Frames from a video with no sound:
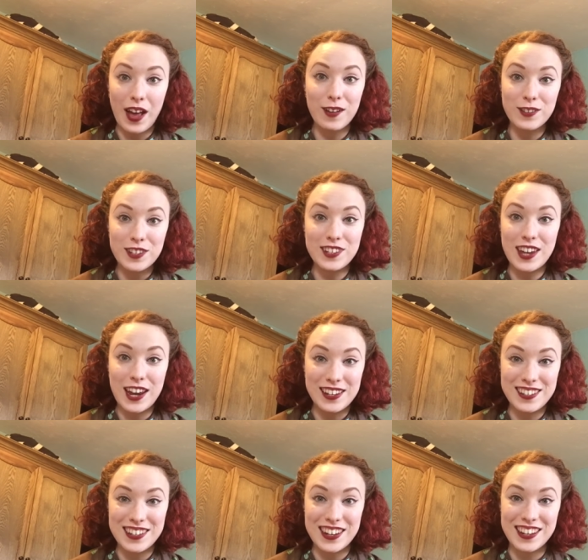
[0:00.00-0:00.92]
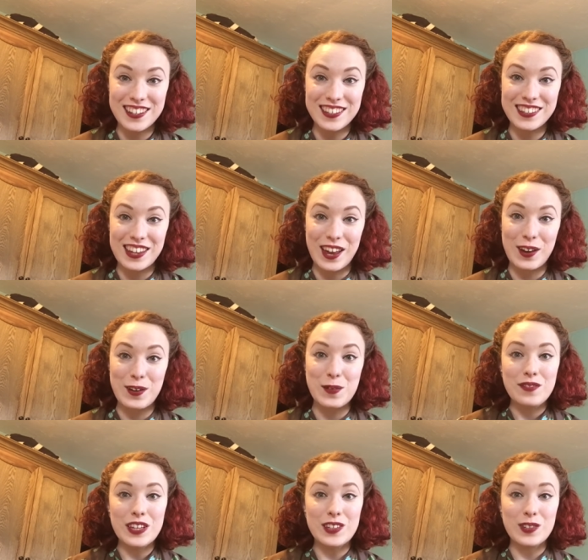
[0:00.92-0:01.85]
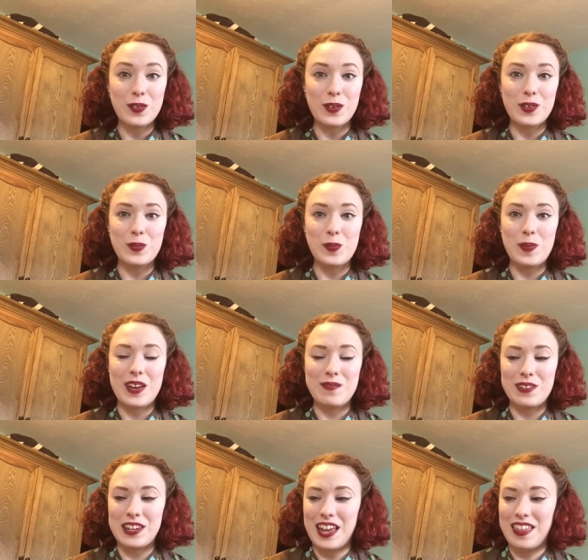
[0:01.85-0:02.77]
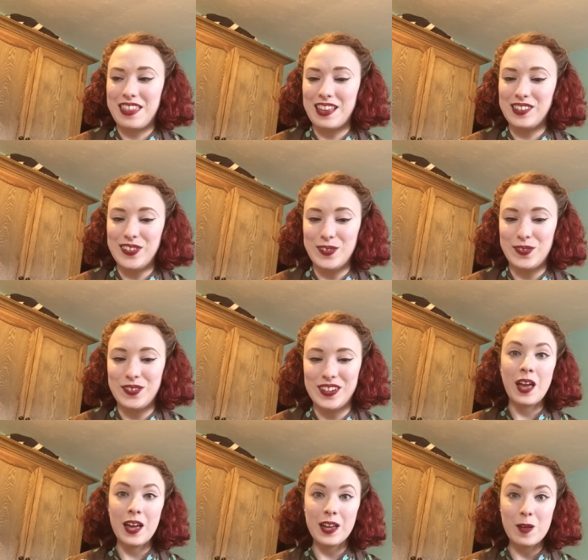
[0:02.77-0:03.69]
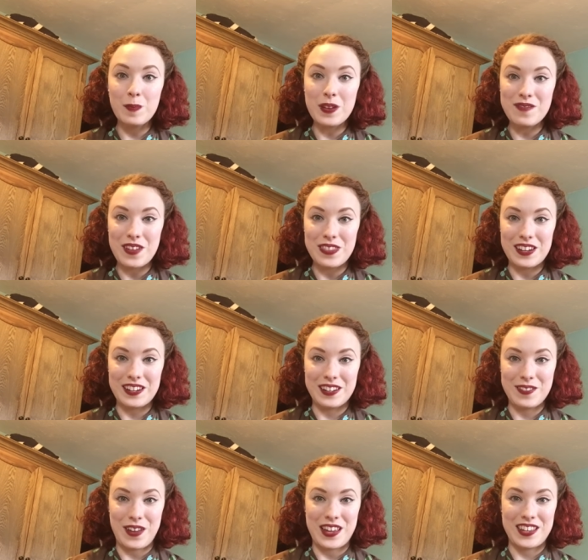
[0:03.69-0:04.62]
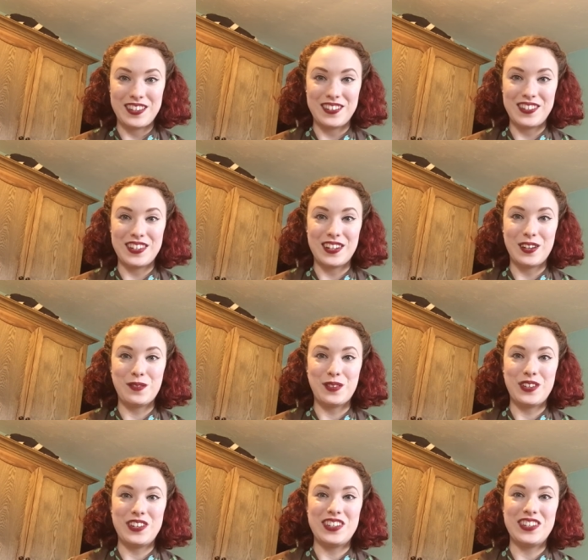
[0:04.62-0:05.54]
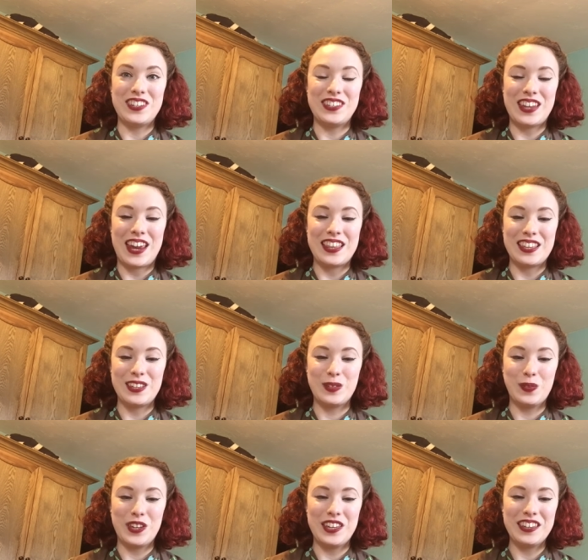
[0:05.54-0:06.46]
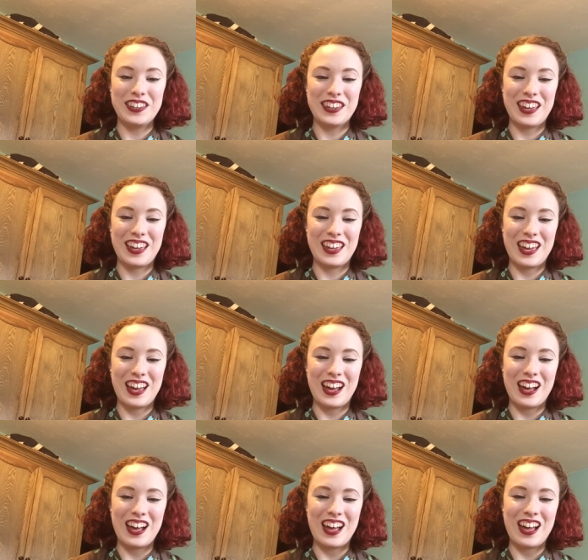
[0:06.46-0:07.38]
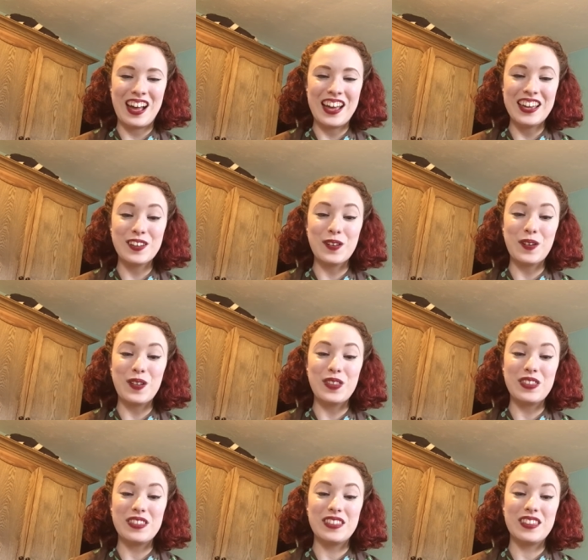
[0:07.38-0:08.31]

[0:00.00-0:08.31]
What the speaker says: how to change it, so fingers crossed we'll be able to get there soon. A couple of other little thank yous that I wanted to say this week. I got